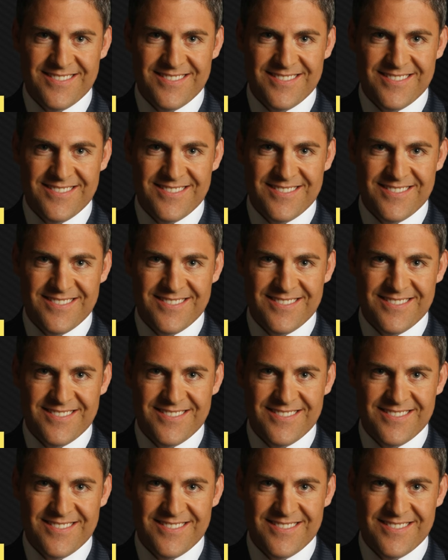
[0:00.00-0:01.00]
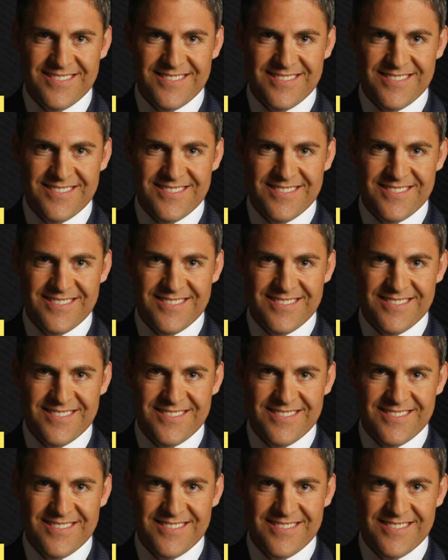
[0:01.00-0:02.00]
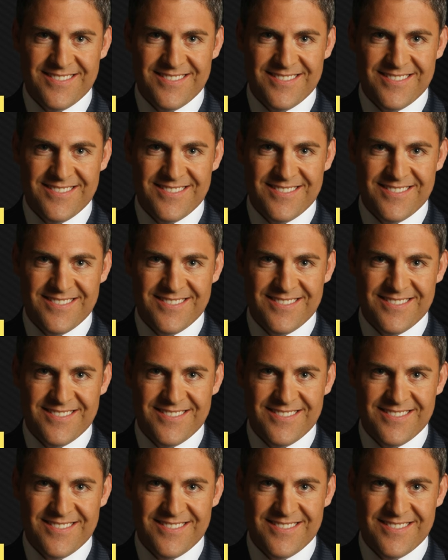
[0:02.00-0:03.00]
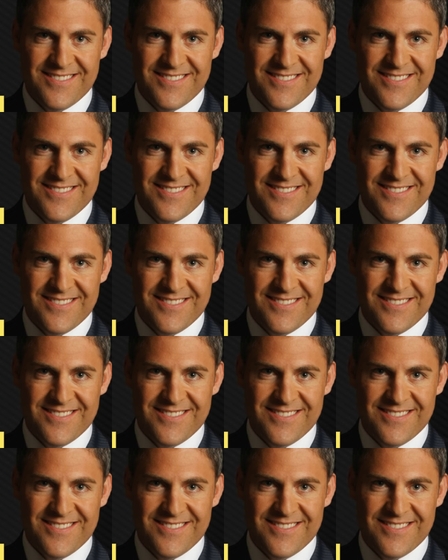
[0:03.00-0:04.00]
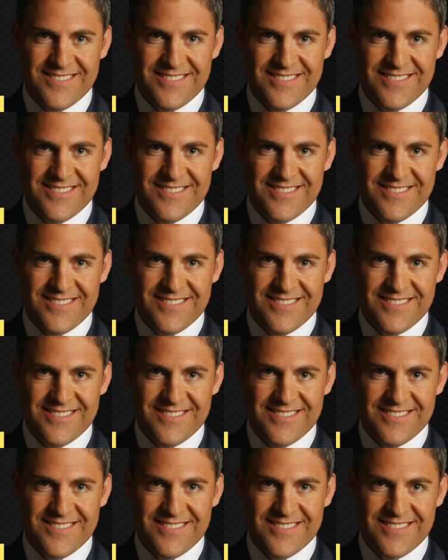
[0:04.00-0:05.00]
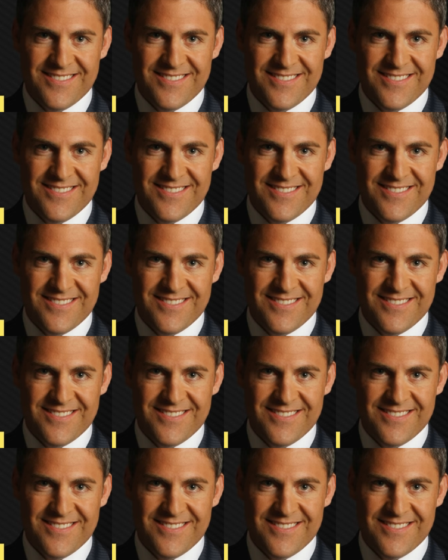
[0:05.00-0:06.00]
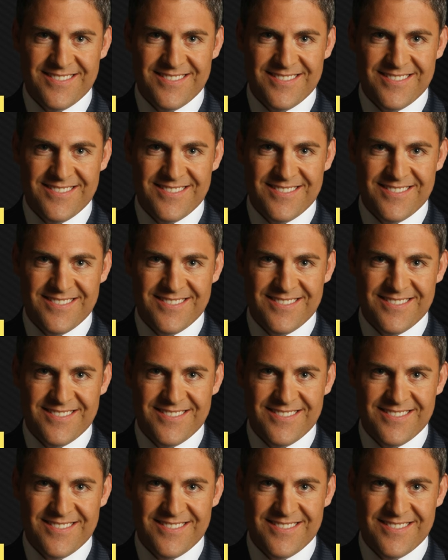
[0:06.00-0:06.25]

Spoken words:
[no speech]